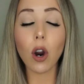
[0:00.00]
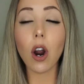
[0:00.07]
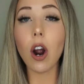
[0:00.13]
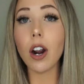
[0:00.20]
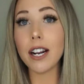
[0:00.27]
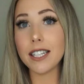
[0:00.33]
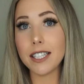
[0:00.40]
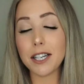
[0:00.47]

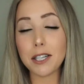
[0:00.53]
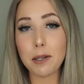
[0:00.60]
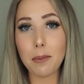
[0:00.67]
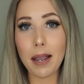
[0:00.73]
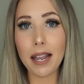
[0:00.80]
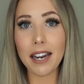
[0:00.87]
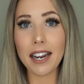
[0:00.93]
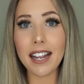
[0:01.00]
are
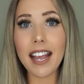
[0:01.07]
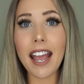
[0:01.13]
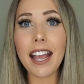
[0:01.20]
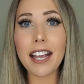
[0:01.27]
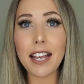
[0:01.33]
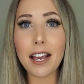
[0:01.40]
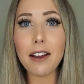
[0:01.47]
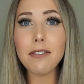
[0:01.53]
anticipating a
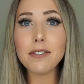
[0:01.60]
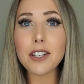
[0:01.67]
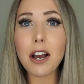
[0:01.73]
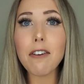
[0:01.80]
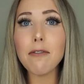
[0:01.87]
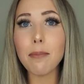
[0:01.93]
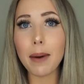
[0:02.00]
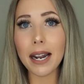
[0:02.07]
gift
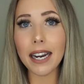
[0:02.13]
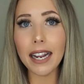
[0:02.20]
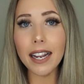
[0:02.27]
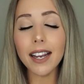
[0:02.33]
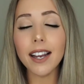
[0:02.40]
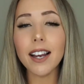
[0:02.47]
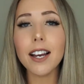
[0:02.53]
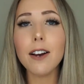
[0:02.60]
of money
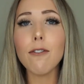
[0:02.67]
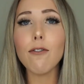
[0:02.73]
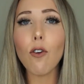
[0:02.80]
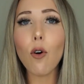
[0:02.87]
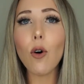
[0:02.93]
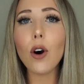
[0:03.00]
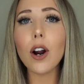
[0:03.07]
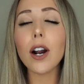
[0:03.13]

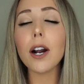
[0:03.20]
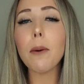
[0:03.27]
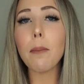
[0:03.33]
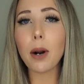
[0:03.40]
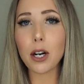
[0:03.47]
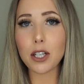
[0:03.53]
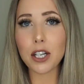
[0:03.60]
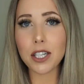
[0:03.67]
for
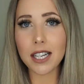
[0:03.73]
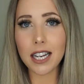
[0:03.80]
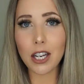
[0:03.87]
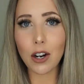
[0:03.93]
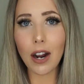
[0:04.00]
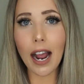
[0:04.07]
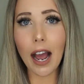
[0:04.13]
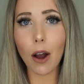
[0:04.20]
purchasing
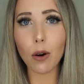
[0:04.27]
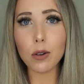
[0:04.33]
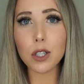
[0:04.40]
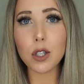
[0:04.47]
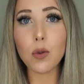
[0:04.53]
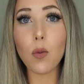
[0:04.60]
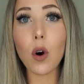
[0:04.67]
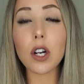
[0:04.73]
your house,
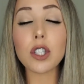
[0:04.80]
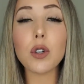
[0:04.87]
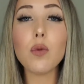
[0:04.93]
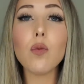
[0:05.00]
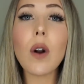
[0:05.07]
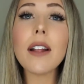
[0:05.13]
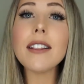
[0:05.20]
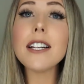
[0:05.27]
you want to
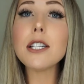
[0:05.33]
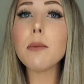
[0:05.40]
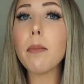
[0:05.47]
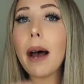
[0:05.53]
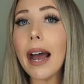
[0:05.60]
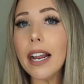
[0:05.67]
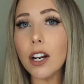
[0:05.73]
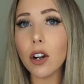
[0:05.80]
run this
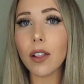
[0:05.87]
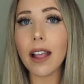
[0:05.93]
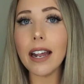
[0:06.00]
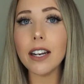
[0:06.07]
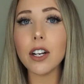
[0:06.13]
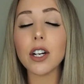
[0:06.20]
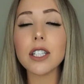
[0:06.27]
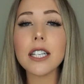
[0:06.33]
by your
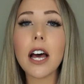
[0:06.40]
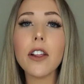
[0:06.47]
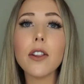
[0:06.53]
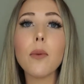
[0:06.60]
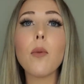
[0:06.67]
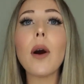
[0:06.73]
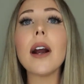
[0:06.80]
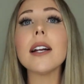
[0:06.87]
lender, tell
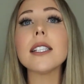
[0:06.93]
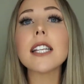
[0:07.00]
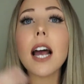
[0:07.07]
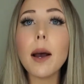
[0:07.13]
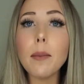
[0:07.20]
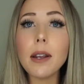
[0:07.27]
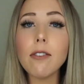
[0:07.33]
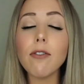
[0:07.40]
them where it's
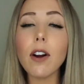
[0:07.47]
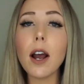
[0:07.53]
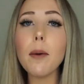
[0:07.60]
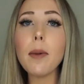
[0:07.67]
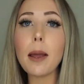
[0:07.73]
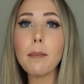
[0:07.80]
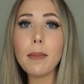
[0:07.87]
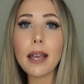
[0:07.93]
coming from
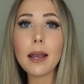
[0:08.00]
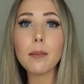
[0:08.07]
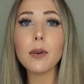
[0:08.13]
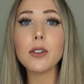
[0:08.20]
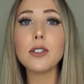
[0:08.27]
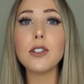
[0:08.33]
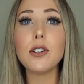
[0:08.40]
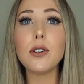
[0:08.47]
and be able
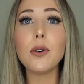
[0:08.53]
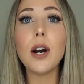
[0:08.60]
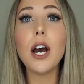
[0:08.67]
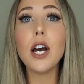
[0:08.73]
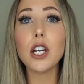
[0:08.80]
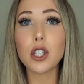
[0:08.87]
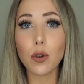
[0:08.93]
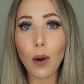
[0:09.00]
to
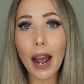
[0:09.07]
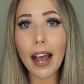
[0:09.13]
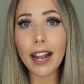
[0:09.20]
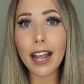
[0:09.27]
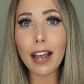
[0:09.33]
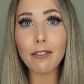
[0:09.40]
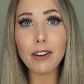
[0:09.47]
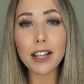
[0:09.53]
track
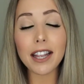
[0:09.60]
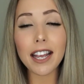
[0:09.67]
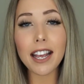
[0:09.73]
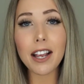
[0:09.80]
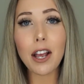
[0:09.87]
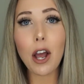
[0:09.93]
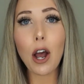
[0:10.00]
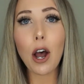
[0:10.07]

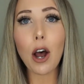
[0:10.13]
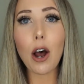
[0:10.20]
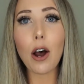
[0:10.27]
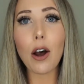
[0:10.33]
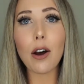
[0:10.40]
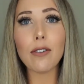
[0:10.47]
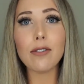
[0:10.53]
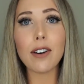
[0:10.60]
everything
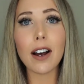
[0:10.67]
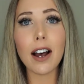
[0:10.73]
of